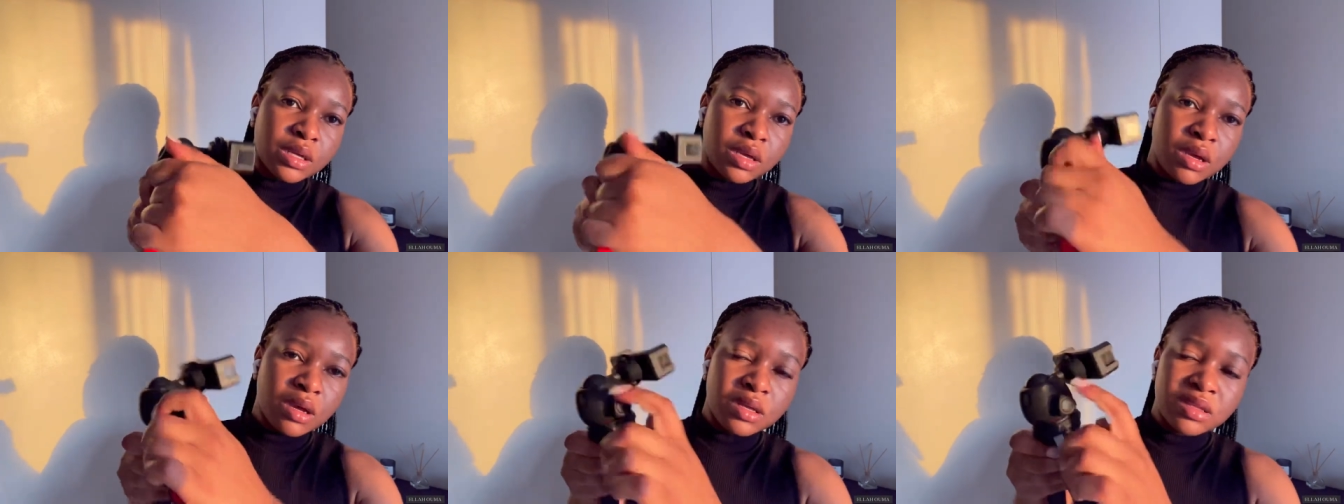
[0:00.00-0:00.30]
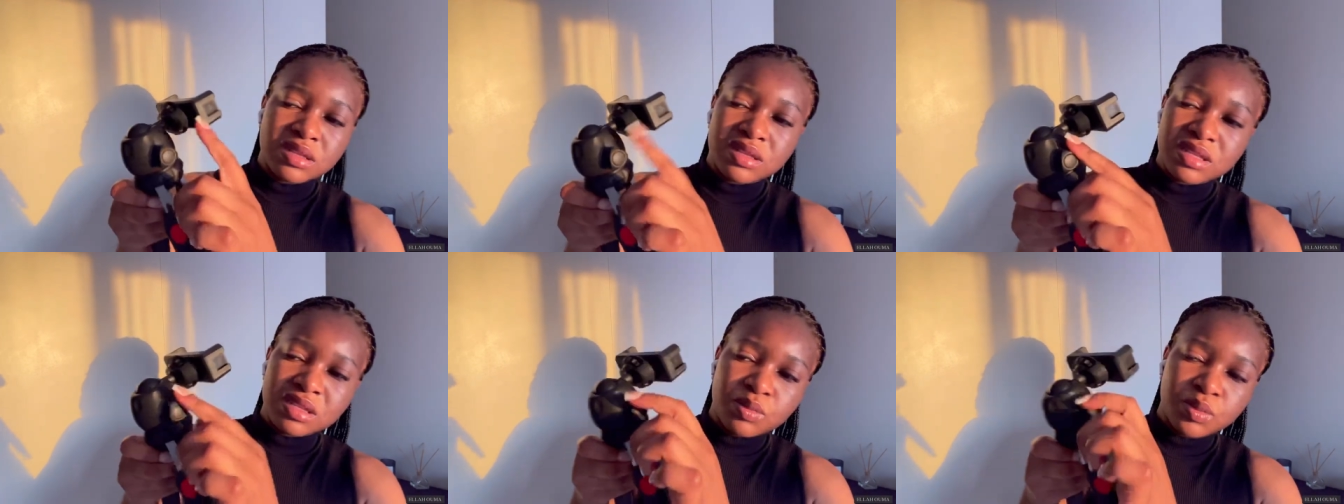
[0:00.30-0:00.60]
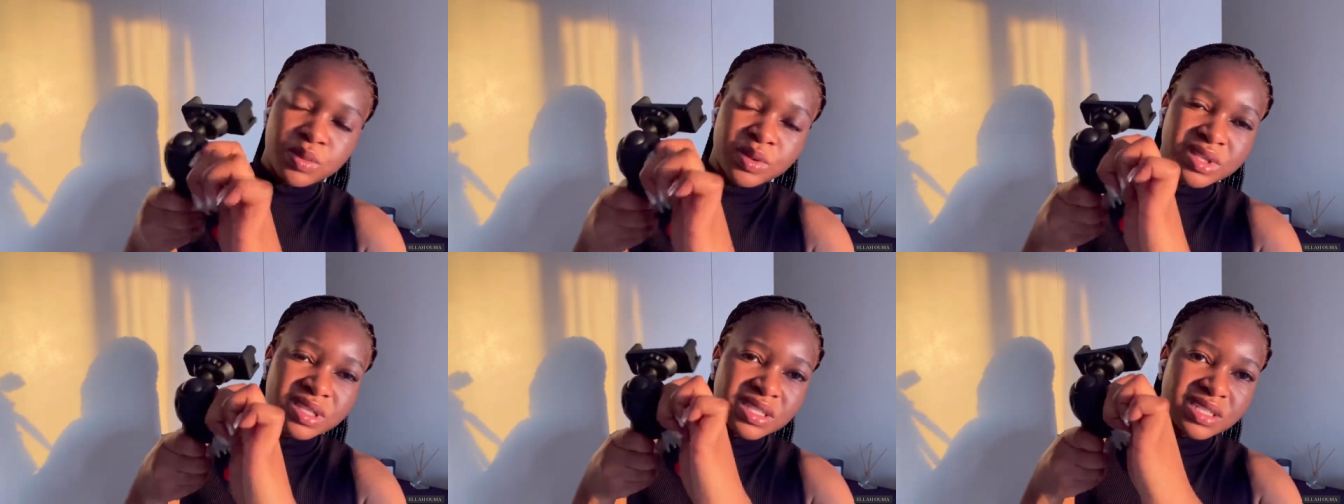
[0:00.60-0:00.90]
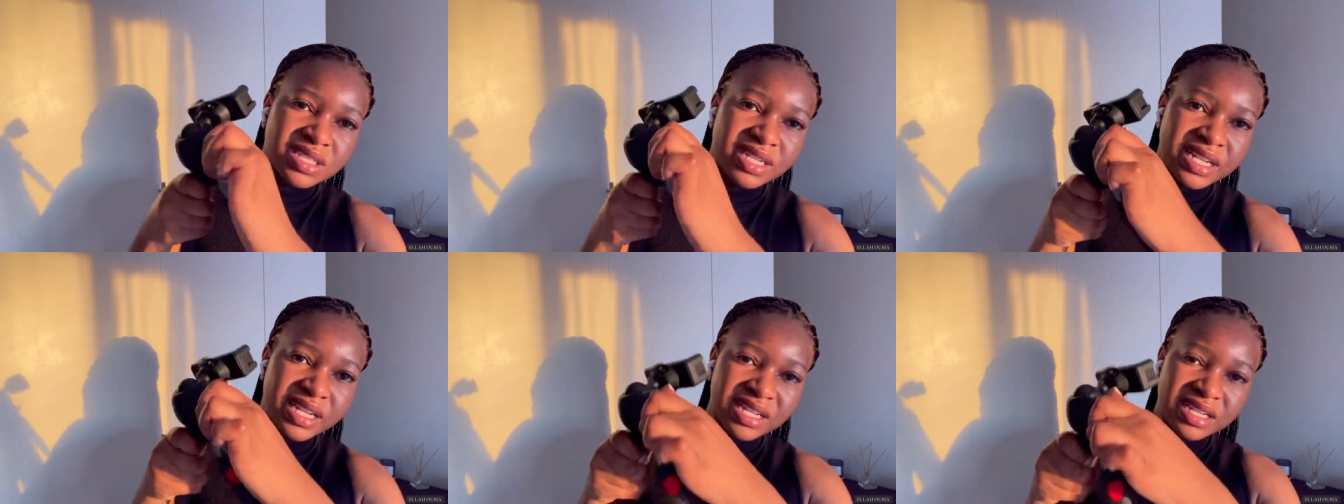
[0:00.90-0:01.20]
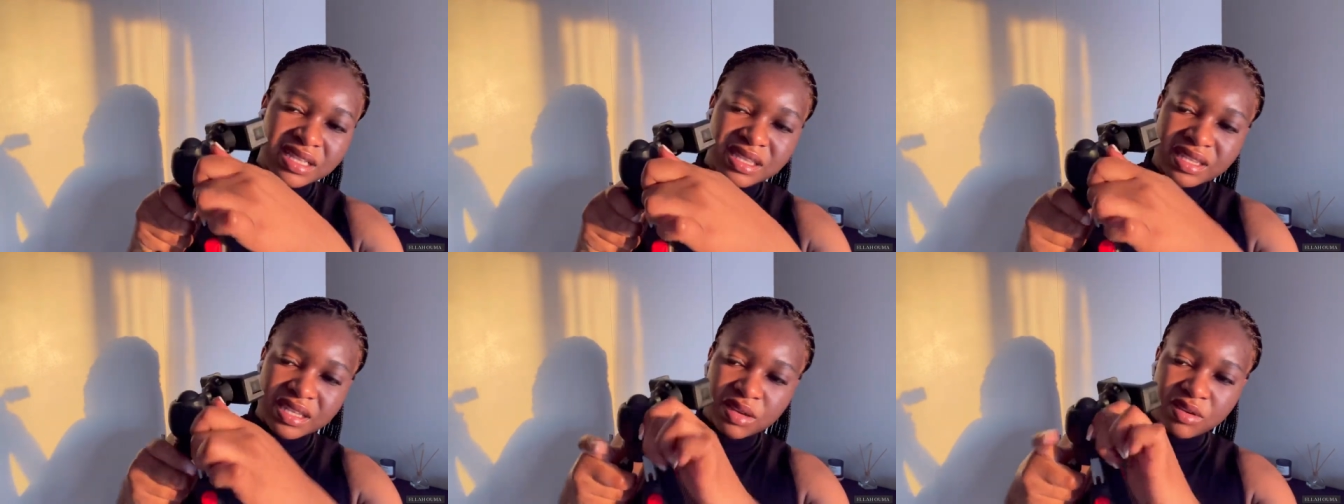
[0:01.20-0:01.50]
on with this
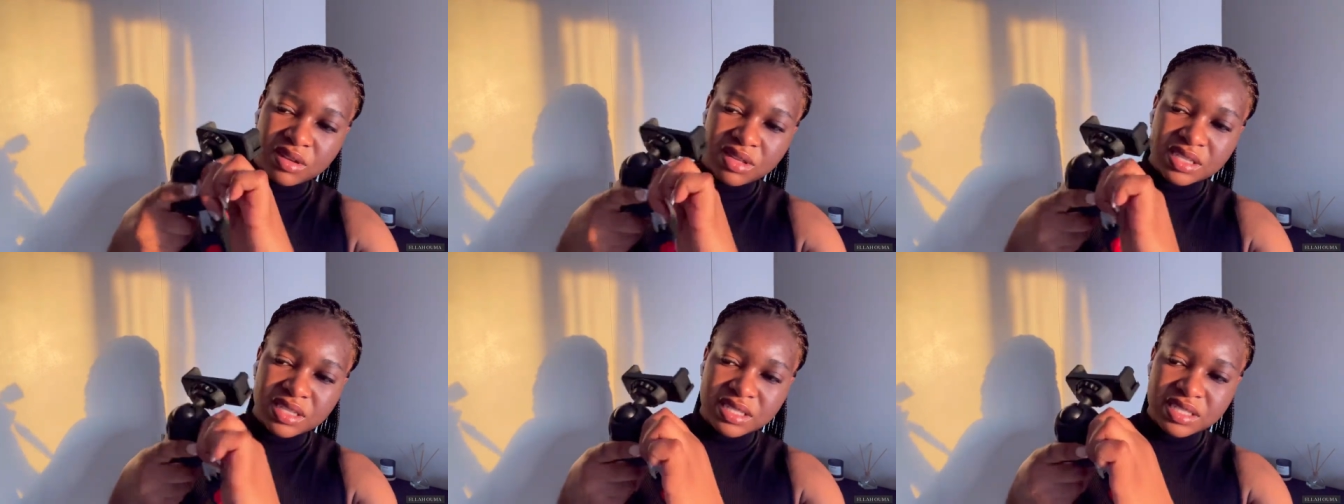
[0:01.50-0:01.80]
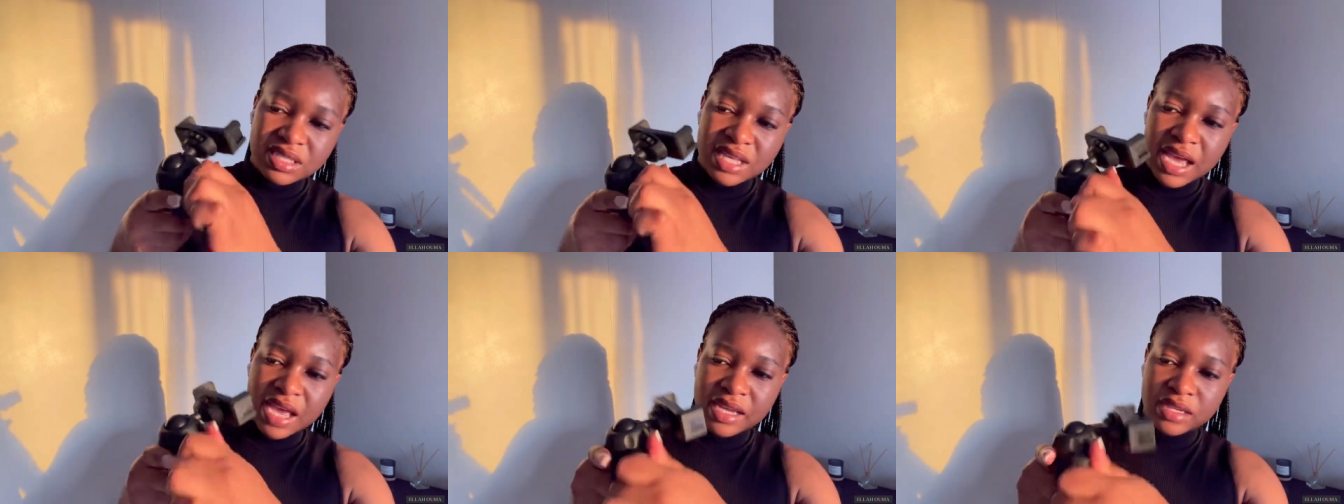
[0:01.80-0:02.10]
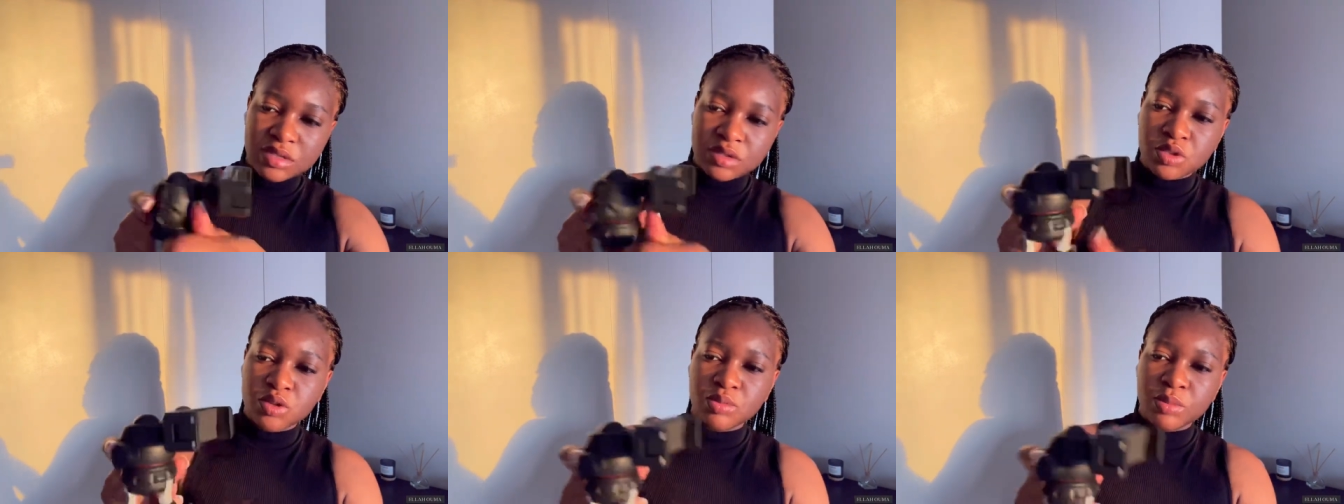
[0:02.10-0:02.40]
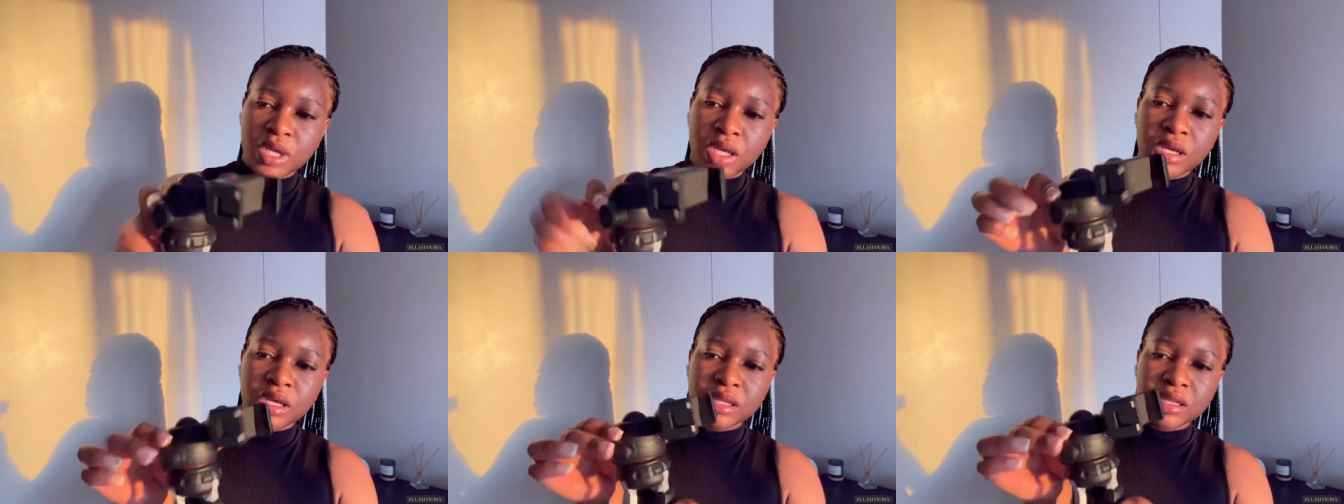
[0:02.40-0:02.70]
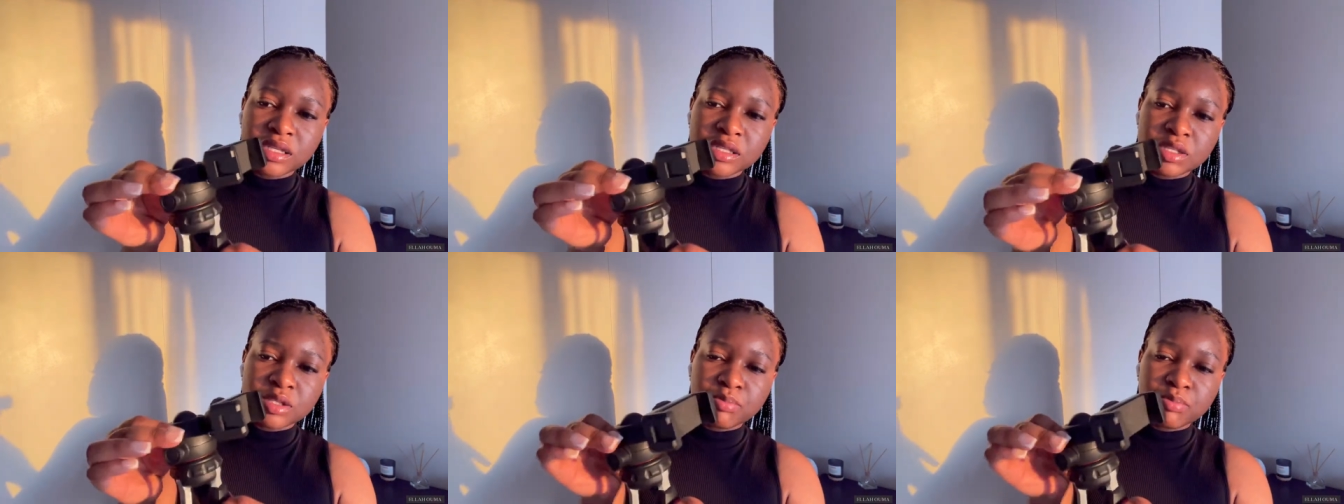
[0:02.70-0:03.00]
little thing on the side to make this